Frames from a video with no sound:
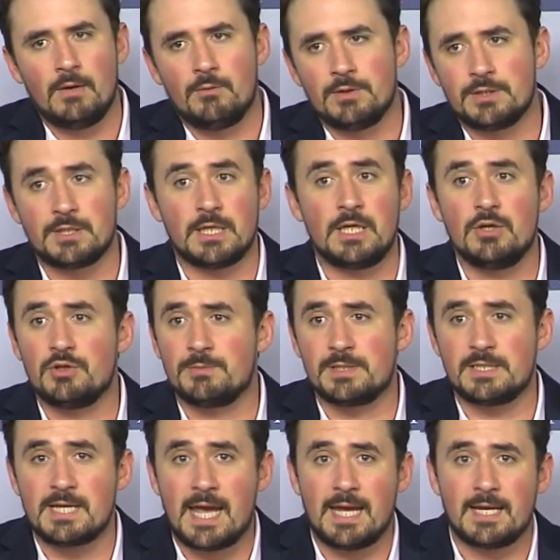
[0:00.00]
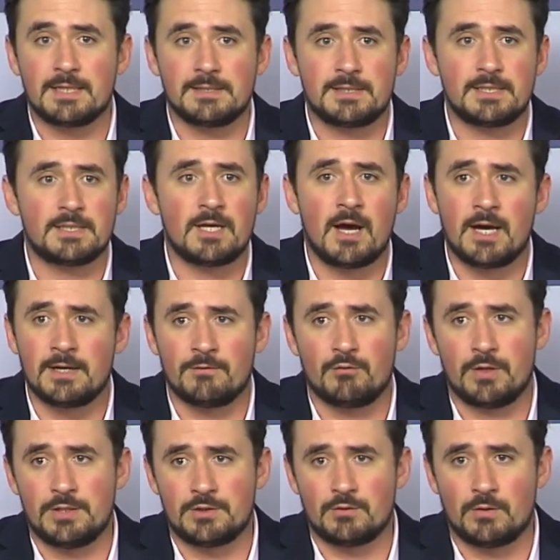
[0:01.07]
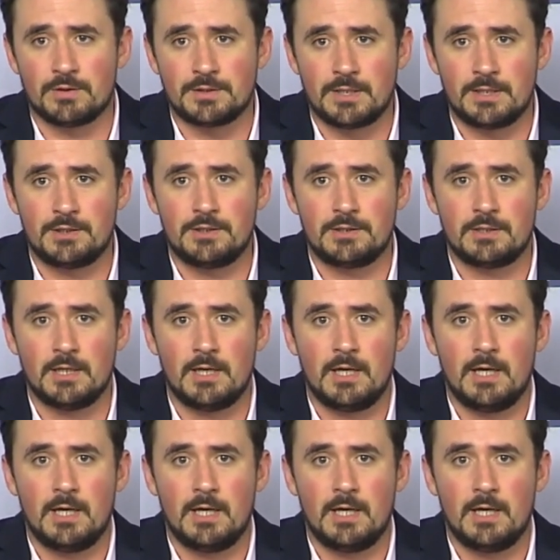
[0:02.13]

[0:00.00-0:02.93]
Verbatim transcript: which is a huge mistake because it's a ton of resources